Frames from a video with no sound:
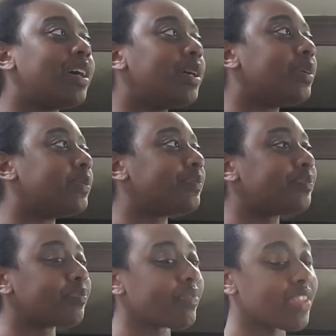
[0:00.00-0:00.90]
Um,
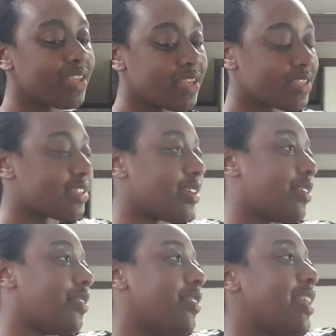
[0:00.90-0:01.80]

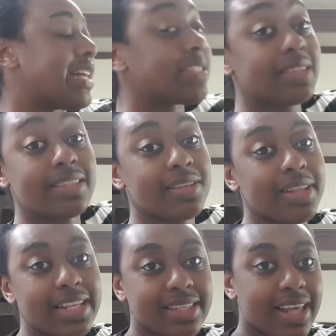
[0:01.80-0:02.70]
so that's so
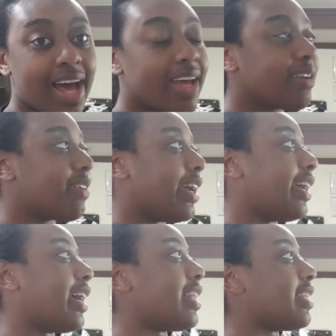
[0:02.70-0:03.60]
that's that,
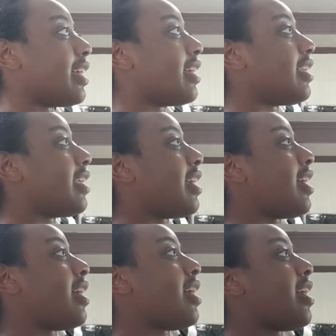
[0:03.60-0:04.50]
right? And then
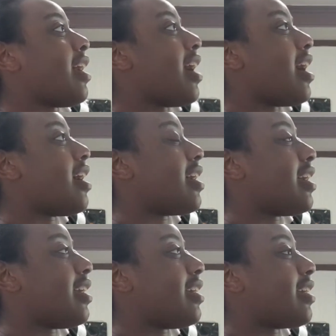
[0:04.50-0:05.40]

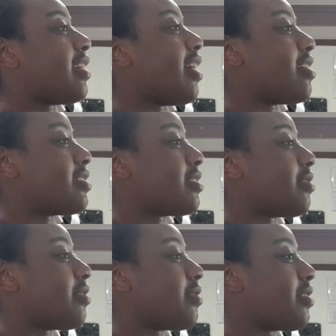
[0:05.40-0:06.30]
I
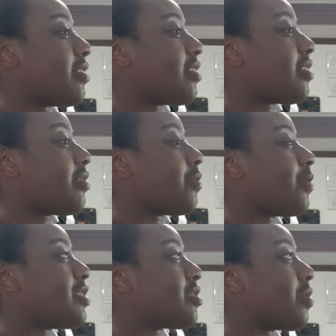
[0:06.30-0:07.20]
also
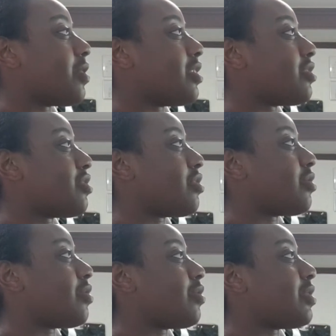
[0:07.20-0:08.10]
was going
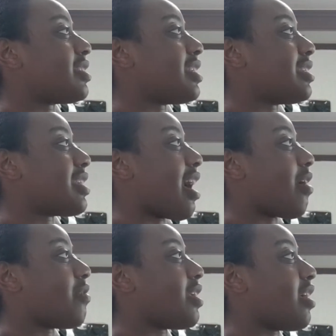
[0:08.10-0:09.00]
to sit
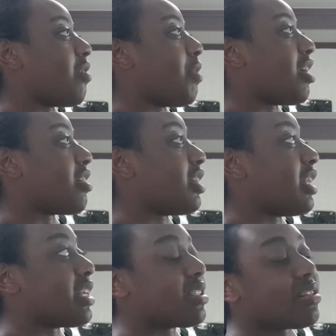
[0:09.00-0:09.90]
down and make a
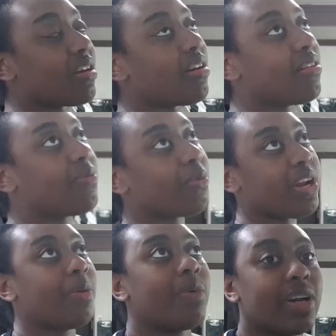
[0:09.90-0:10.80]
list of
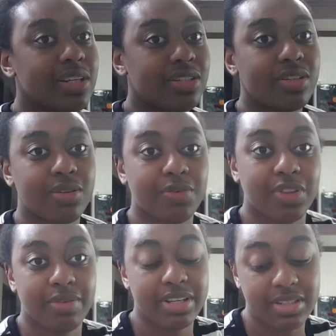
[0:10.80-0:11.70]
what I wanted to do for
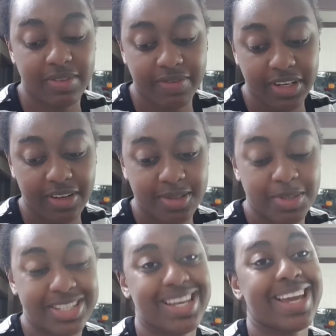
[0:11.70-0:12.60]
the rest of the videos
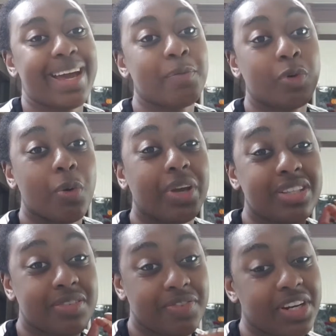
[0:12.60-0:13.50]
because I am going
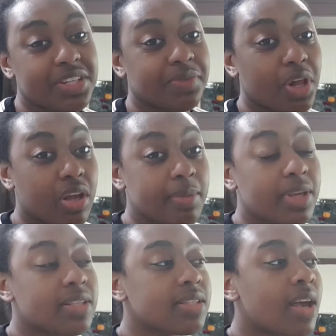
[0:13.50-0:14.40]
to finish
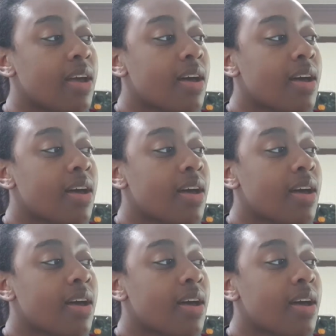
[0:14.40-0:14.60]
Vlogmas.